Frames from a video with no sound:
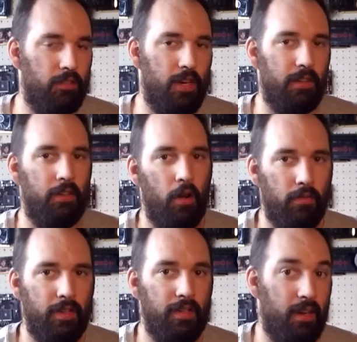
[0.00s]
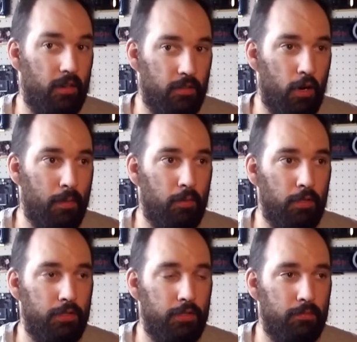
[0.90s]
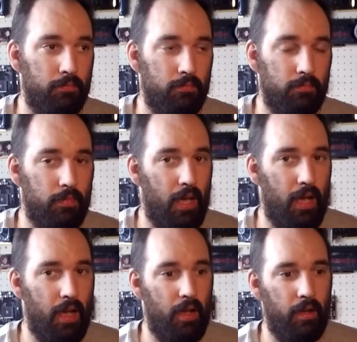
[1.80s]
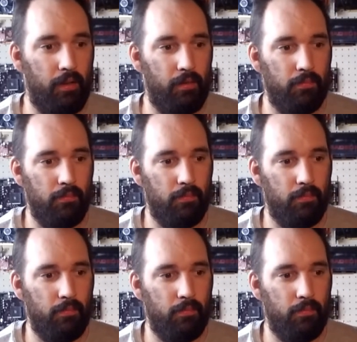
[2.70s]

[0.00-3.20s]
contracted COVID in October, which I